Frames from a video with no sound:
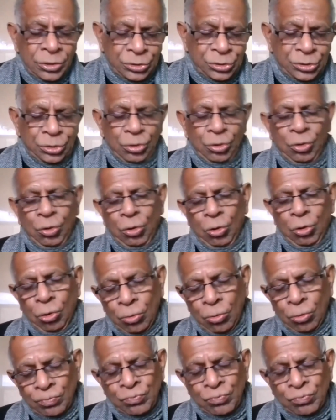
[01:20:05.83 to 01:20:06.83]

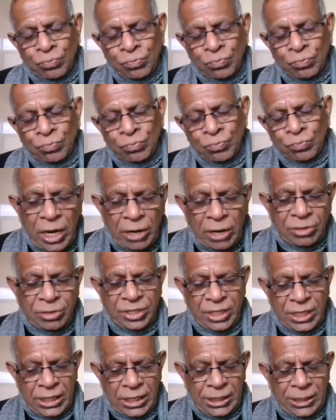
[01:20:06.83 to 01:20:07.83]
So we have to
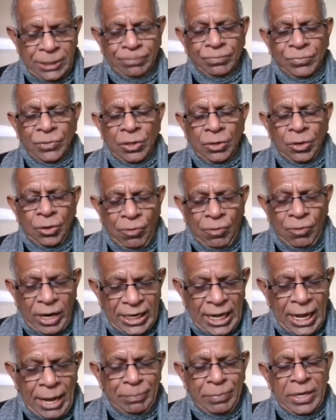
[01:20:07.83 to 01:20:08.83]
see
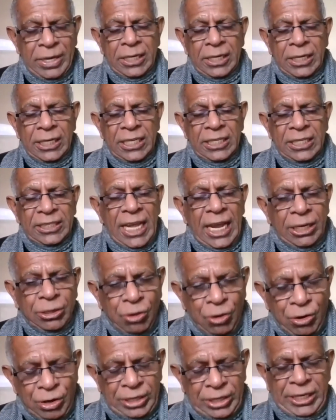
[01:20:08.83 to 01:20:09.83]
what happened in
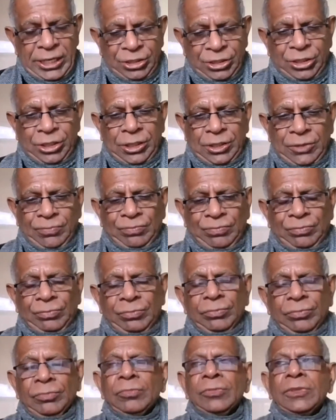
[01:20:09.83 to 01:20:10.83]
that context.
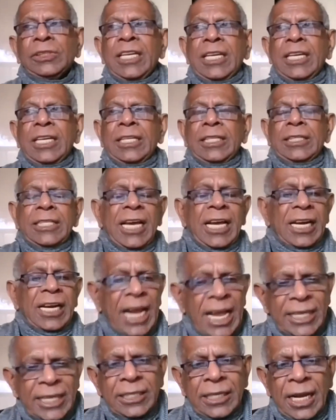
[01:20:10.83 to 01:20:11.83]
They are
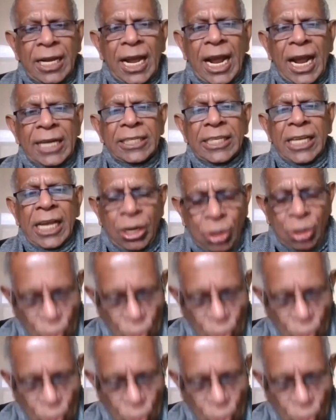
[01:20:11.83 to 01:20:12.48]
right and they